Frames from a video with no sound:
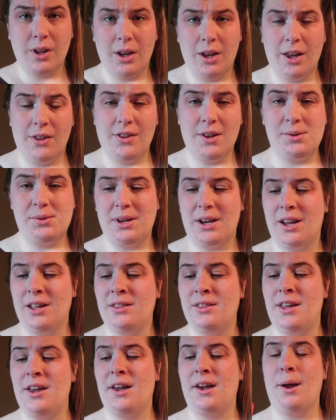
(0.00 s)
And the
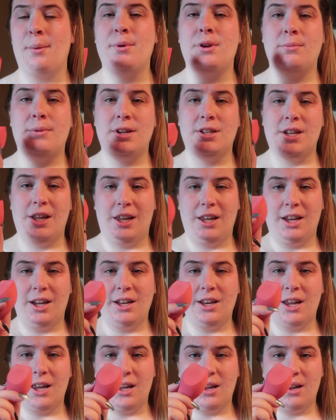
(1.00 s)
second thing I'm going to be
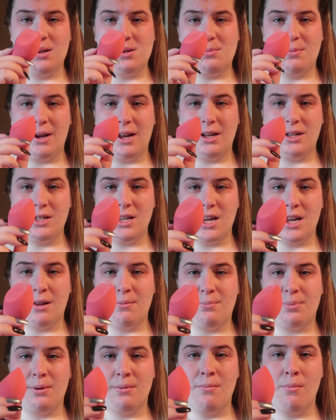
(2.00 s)
taking is my
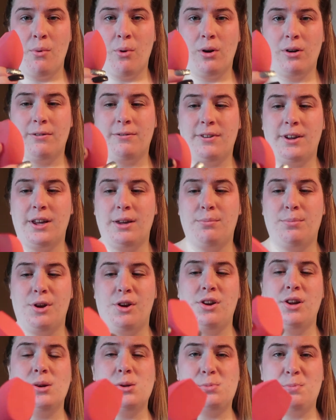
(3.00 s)
damp Morphe
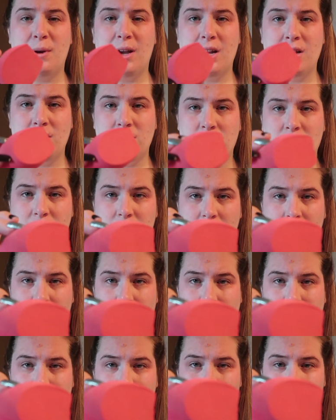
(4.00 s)
Beauty Sponge. It
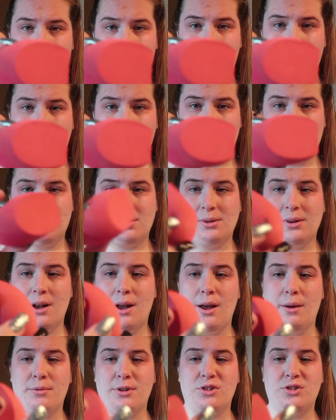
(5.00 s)
looks like this.
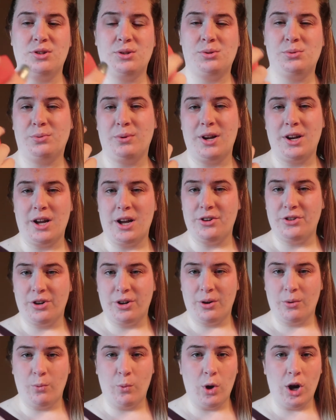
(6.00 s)
You just run it
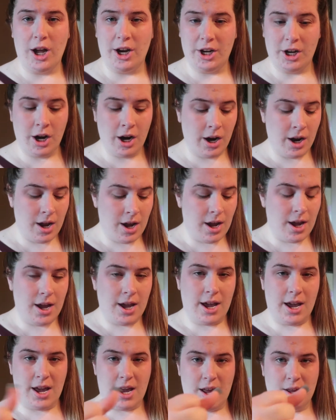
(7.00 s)
under water
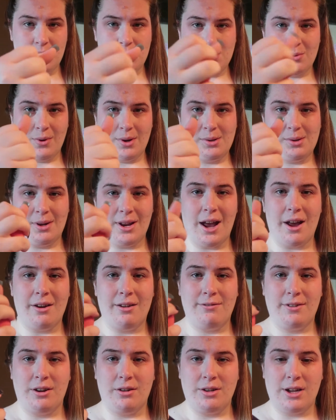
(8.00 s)
and squeeze it out
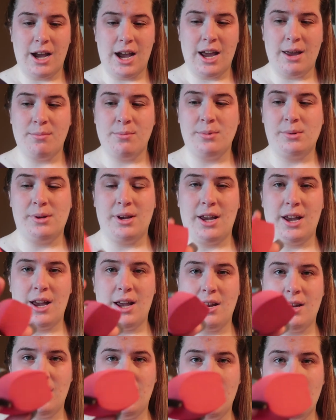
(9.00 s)
a few times
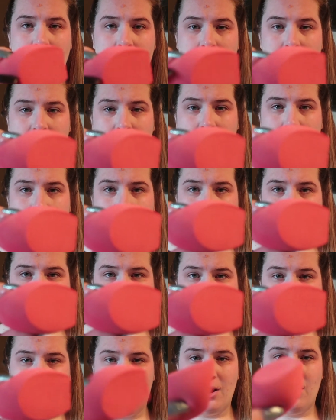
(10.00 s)
and it
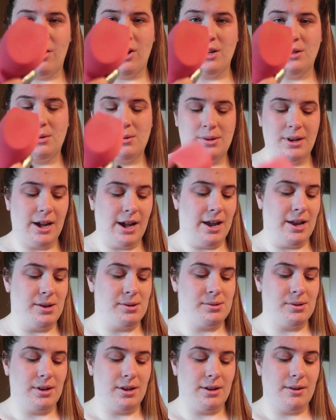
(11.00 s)
gets bigger in
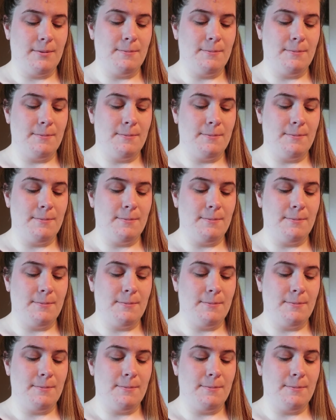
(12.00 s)
size.